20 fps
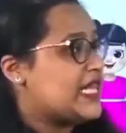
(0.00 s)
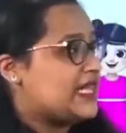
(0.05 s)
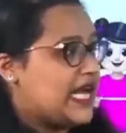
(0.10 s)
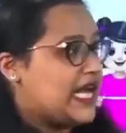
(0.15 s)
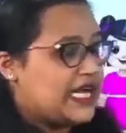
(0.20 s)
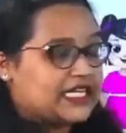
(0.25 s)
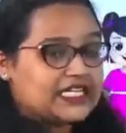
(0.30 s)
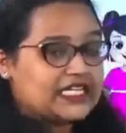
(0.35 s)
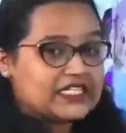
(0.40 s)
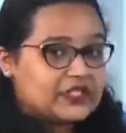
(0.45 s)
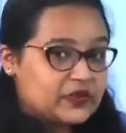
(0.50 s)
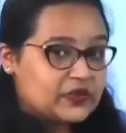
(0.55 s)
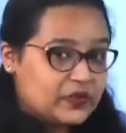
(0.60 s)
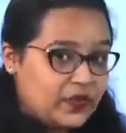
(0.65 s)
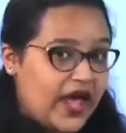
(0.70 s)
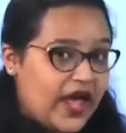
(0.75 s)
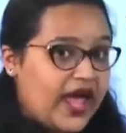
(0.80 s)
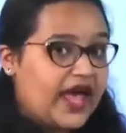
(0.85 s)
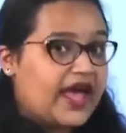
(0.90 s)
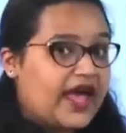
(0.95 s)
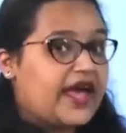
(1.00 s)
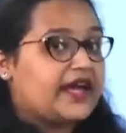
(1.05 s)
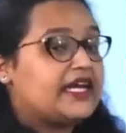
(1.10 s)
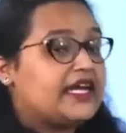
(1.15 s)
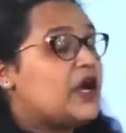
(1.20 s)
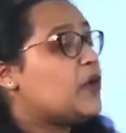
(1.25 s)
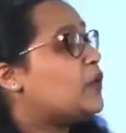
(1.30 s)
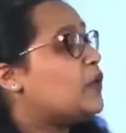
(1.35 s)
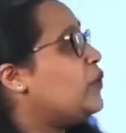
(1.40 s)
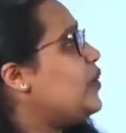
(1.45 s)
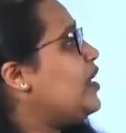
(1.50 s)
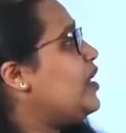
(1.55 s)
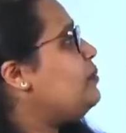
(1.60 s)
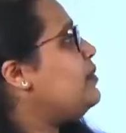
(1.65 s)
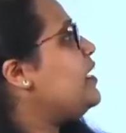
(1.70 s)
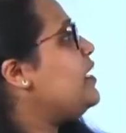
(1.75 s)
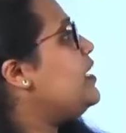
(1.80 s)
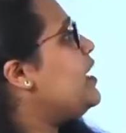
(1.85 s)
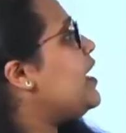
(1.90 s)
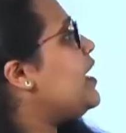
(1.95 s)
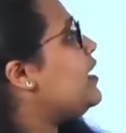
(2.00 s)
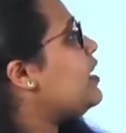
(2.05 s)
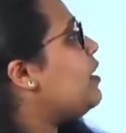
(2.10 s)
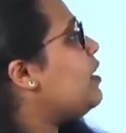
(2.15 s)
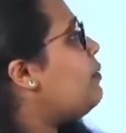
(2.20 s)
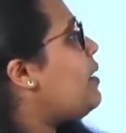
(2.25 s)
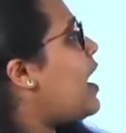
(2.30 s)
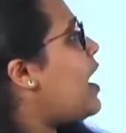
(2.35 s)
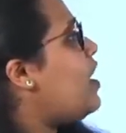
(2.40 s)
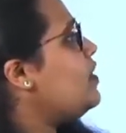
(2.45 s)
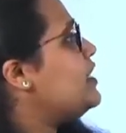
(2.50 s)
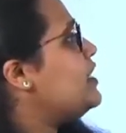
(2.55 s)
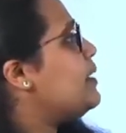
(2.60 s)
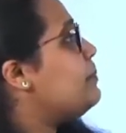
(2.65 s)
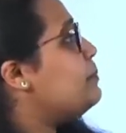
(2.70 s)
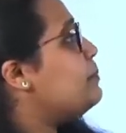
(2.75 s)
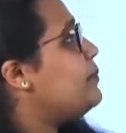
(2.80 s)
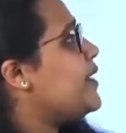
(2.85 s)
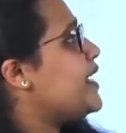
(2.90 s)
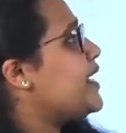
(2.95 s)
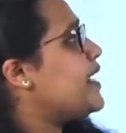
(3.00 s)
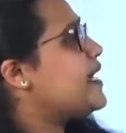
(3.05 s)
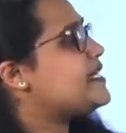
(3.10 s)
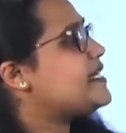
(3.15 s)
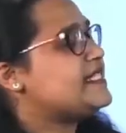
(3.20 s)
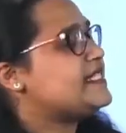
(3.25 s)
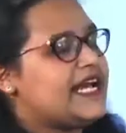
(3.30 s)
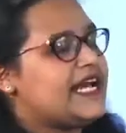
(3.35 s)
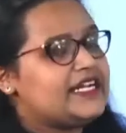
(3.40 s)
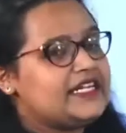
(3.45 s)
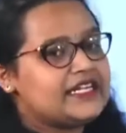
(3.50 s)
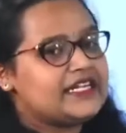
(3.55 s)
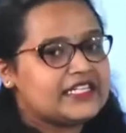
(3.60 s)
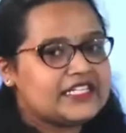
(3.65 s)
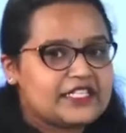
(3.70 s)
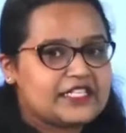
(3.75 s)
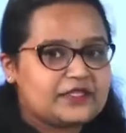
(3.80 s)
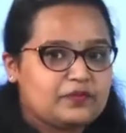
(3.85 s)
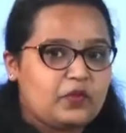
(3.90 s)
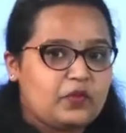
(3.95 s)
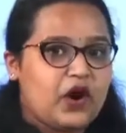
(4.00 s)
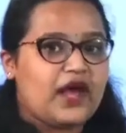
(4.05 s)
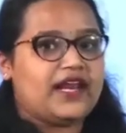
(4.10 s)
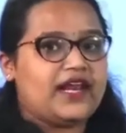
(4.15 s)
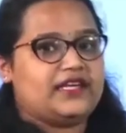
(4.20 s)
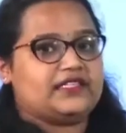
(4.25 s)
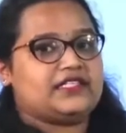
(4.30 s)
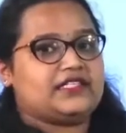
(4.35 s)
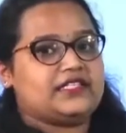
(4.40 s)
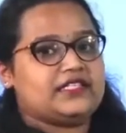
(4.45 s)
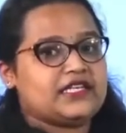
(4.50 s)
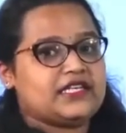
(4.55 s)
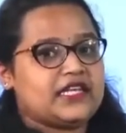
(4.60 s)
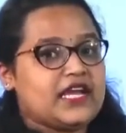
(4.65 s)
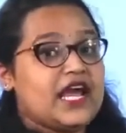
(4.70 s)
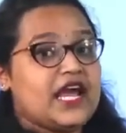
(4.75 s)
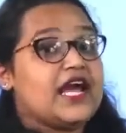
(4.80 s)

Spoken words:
That is where we'll be learning about biggest and smallest.